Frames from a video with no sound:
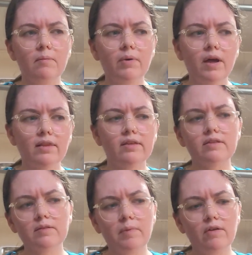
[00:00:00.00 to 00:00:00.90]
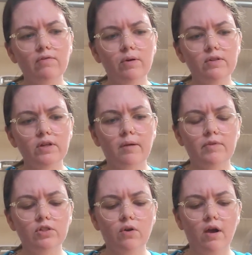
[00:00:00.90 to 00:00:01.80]
but this is my first time
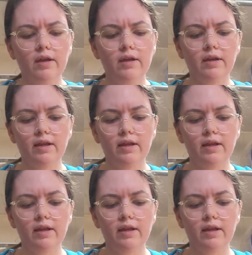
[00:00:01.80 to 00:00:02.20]
trying it.